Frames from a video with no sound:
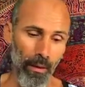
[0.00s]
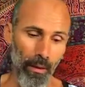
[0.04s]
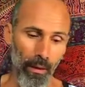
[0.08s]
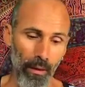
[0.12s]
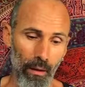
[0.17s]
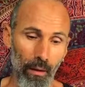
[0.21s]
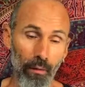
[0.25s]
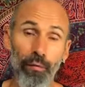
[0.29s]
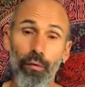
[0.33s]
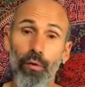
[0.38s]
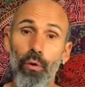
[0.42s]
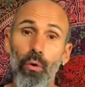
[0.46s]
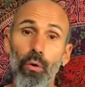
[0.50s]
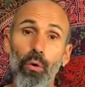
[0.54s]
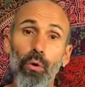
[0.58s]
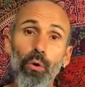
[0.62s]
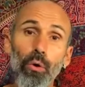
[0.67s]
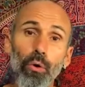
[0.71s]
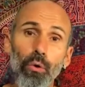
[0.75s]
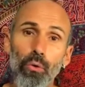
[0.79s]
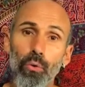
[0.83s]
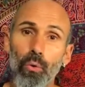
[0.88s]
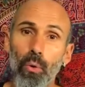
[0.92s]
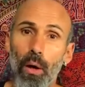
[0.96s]
If you
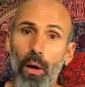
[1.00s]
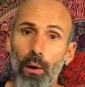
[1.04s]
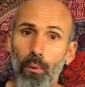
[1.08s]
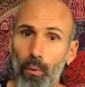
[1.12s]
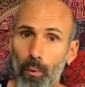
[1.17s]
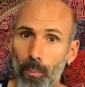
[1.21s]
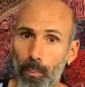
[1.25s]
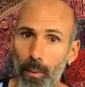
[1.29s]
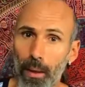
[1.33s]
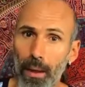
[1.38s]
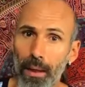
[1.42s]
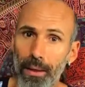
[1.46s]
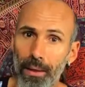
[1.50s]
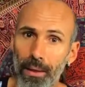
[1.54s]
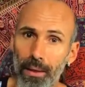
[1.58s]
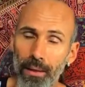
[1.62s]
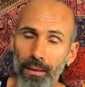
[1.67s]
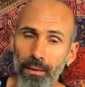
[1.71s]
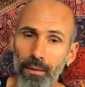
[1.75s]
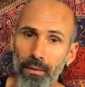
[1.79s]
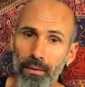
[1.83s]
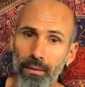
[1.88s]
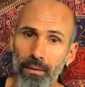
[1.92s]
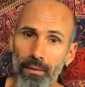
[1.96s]
look to our
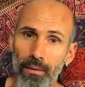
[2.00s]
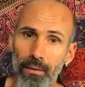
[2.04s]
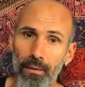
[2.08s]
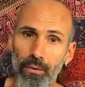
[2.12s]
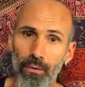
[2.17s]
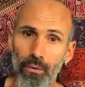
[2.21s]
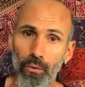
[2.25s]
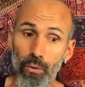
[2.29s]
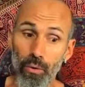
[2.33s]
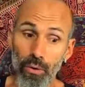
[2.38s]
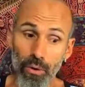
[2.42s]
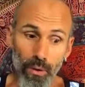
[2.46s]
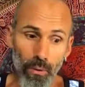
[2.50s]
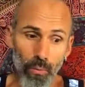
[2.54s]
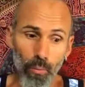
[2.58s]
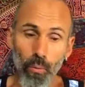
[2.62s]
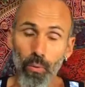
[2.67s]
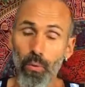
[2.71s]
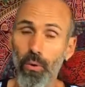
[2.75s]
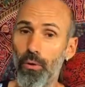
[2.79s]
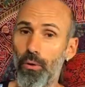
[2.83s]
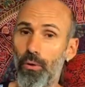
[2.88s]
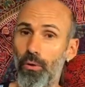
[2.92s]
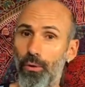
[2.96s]
planet, you see
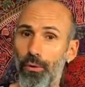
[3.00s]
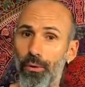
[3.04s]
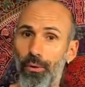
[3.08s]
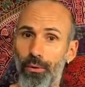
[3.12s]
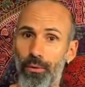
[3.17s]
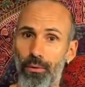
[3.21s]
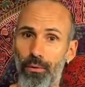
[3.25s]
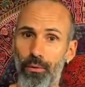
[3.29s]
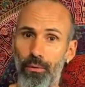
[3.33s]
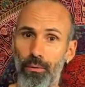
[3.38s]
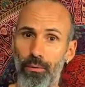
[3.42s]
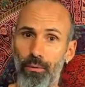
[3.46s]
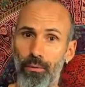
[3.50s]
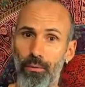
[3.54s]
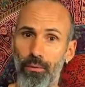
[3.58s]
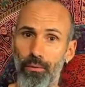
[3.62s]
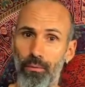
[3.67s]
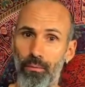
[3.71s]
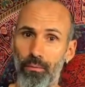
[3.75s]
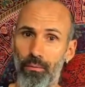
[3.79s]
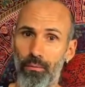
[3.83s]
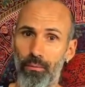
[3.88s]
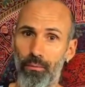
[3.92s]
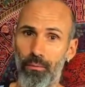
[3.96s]
water,
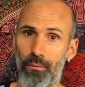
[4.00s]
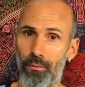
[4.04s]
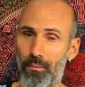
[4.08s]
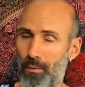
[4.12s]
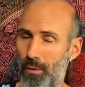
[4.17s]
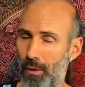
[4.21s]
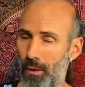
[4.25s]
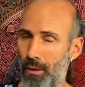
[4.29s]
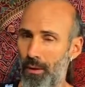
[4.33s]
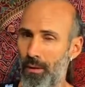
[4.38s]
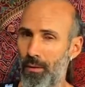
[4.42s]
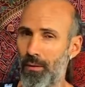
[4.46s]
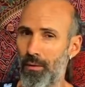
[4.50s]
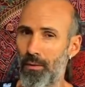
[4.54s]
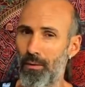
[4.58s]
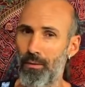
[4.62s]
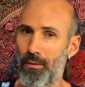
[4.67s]
right?